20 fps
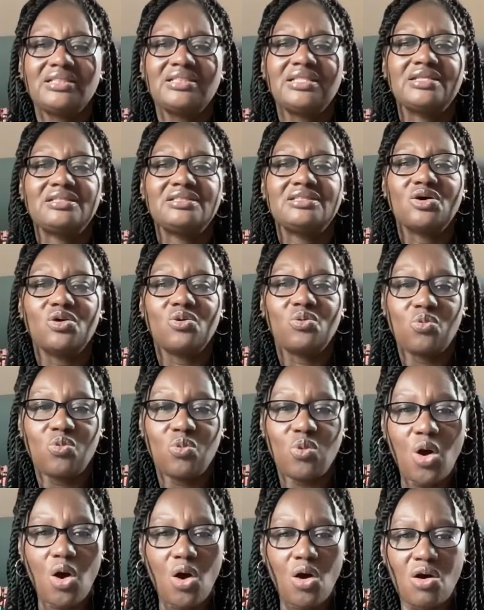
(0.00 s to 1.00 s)
that the
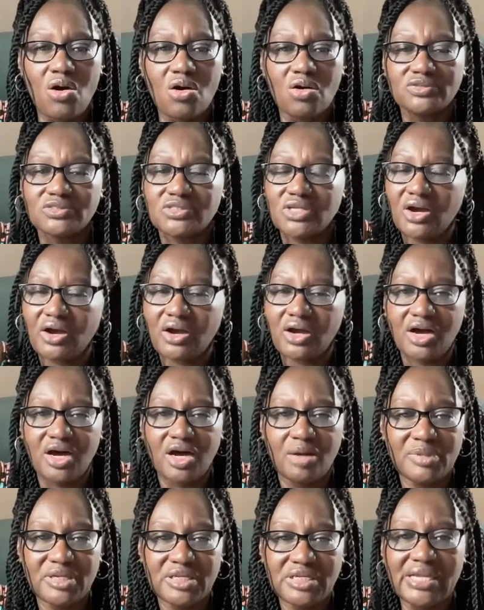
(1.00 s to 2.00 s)
walls are
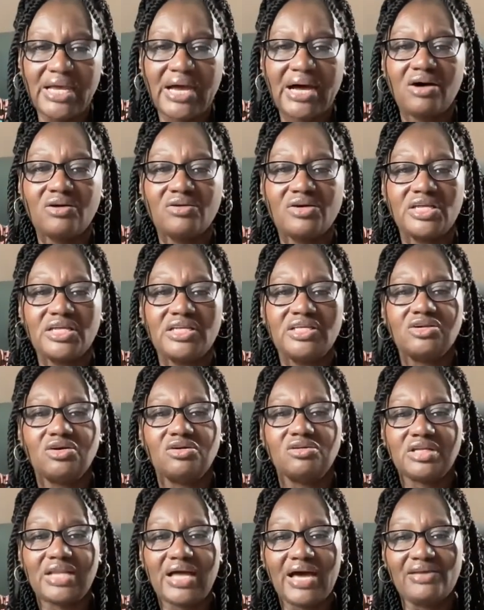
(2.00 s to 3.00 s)
coming down in
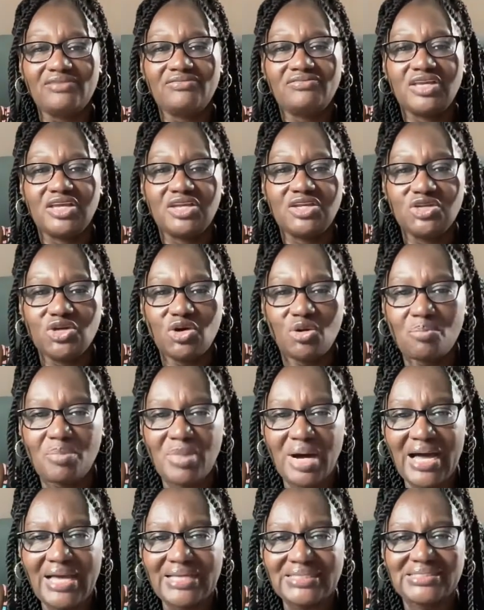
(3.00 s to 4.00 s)
your life, in your
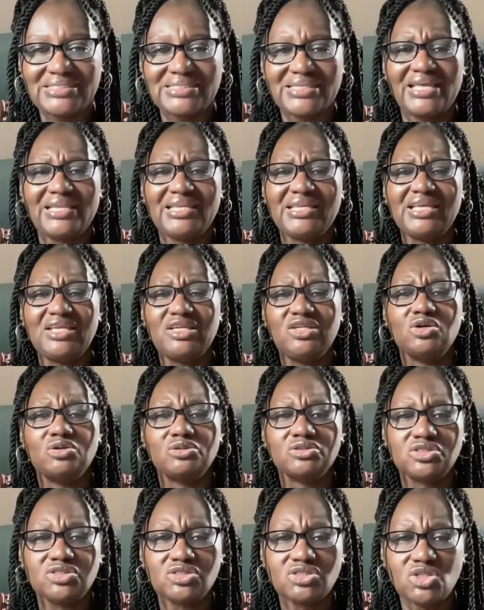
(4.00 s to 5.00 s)
mindset, in
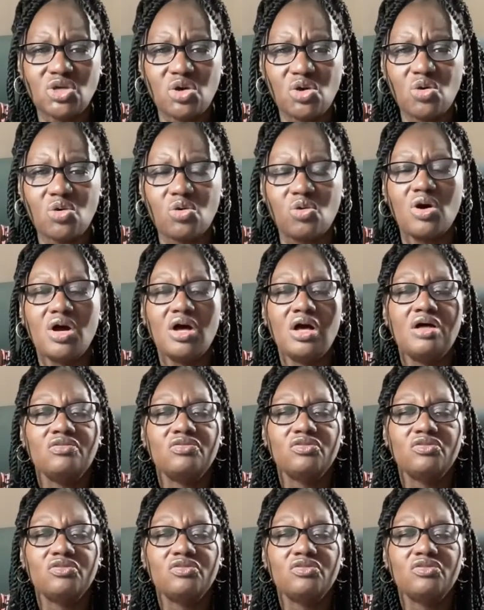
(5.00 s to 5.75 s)
your soul.